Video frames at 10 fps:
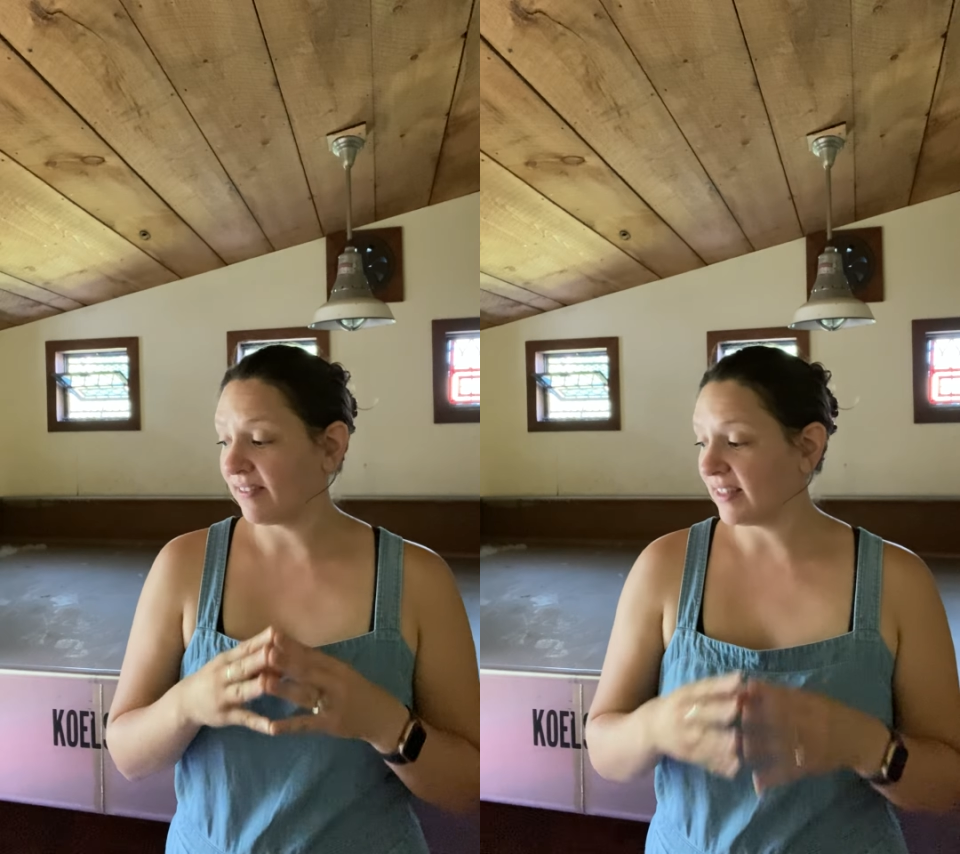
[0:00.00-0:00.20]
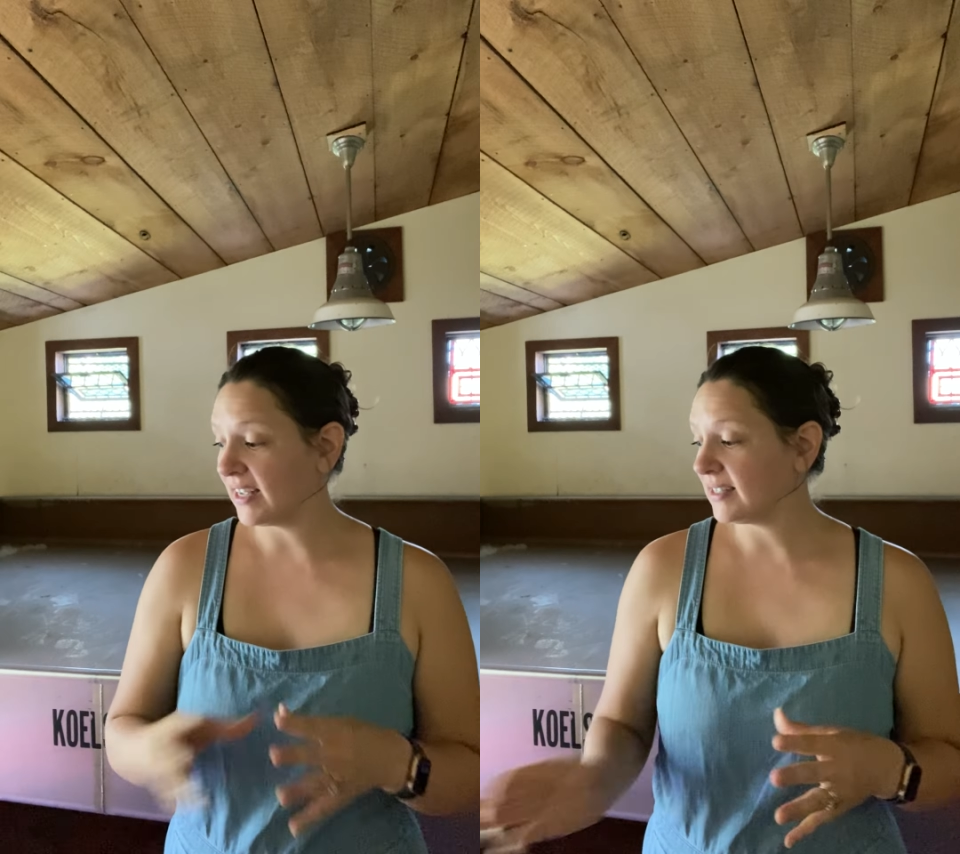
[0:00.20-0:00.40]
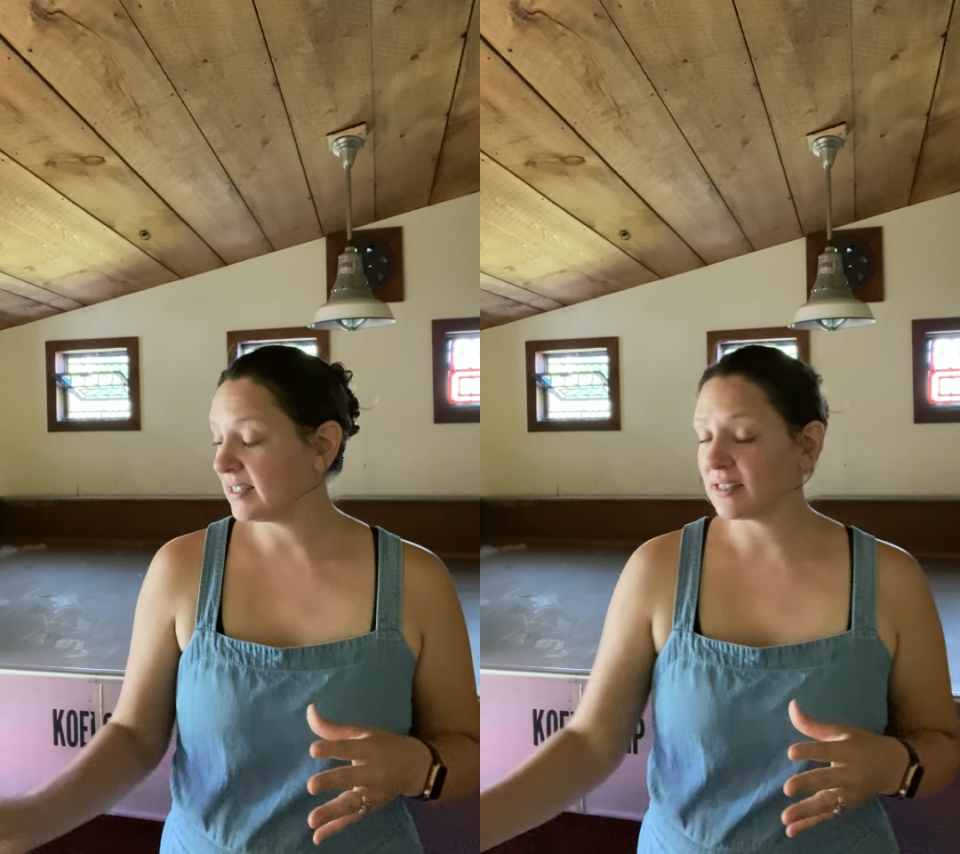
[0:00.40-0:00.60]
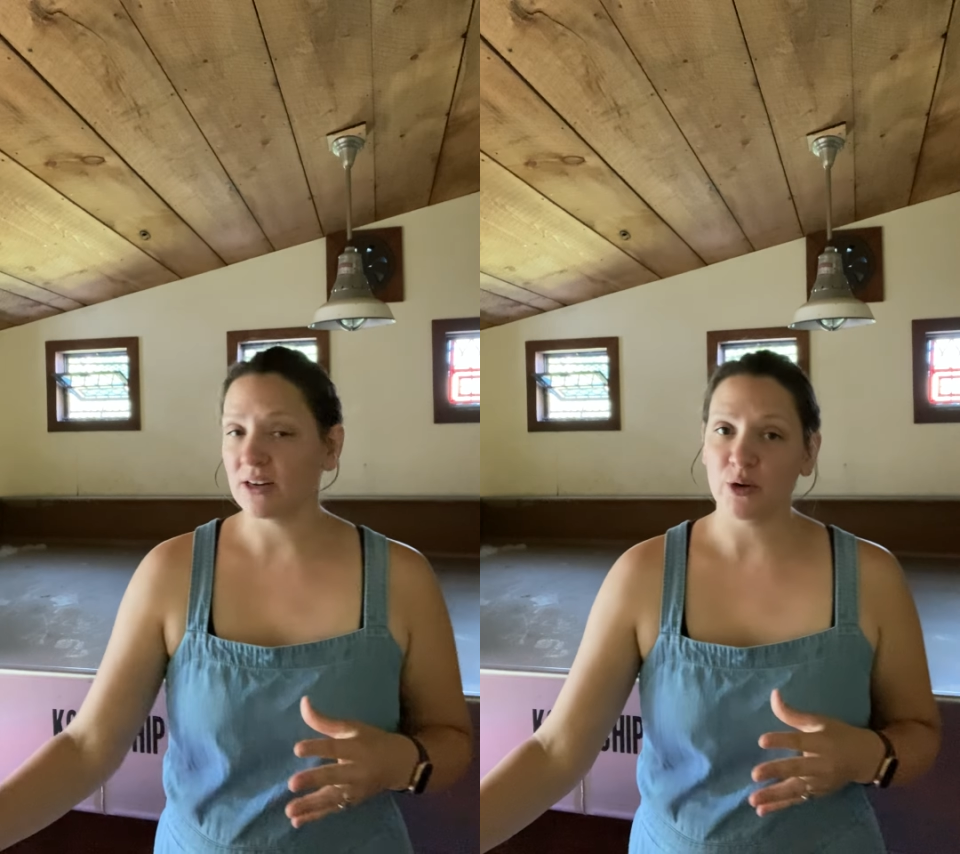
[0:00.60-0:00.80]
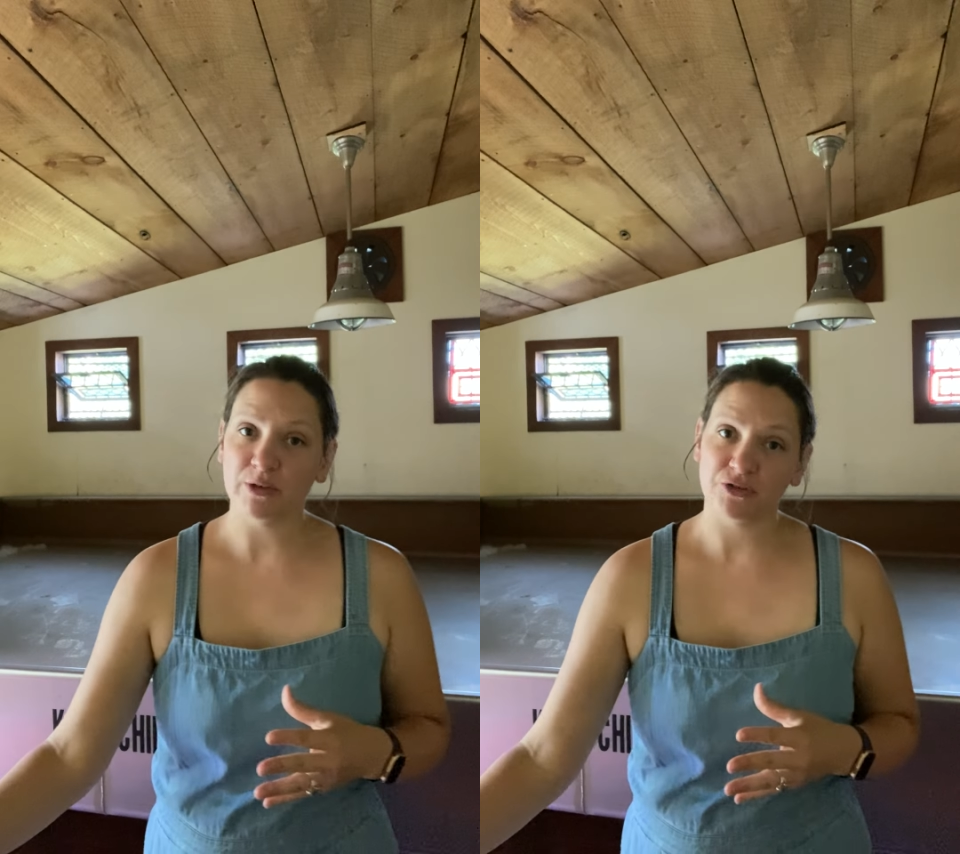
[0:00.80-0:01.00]
This
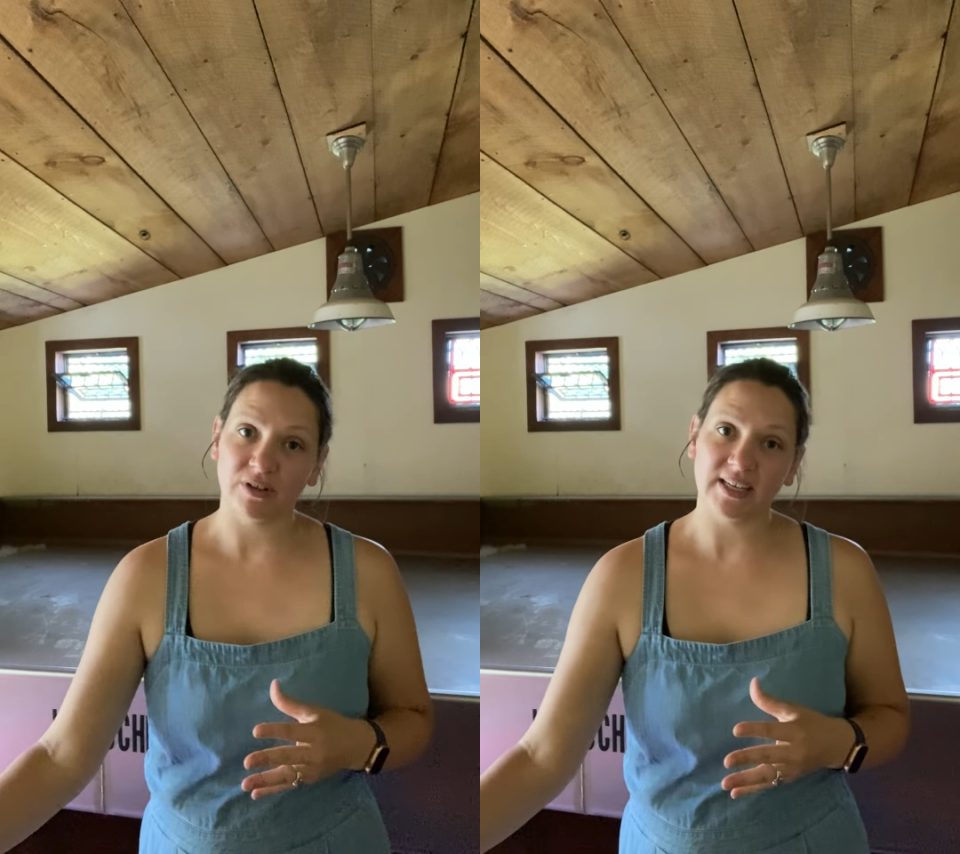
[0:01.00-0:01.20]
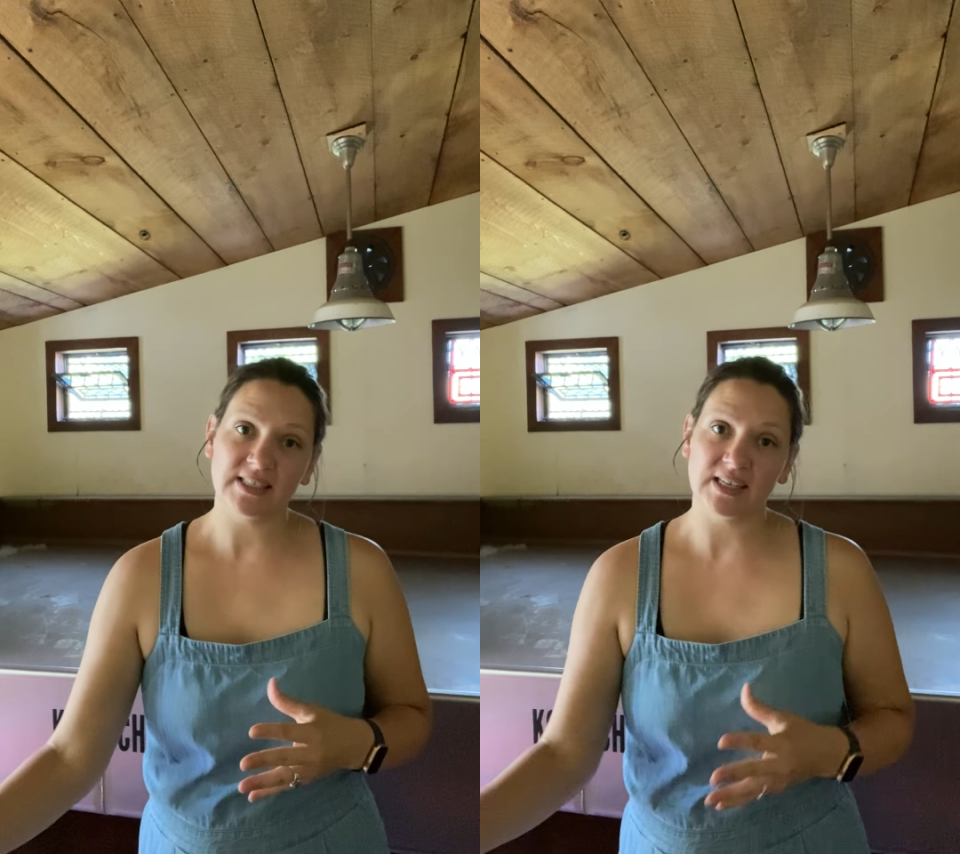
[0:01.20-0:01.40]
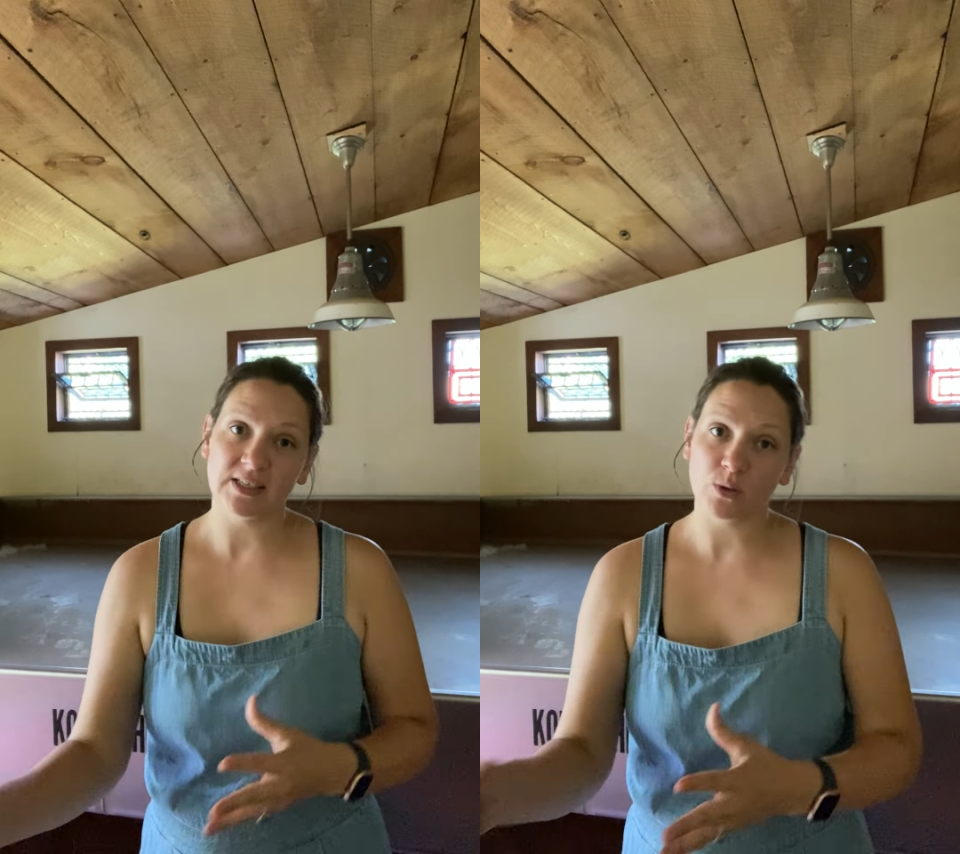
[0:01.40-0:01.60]
newest release is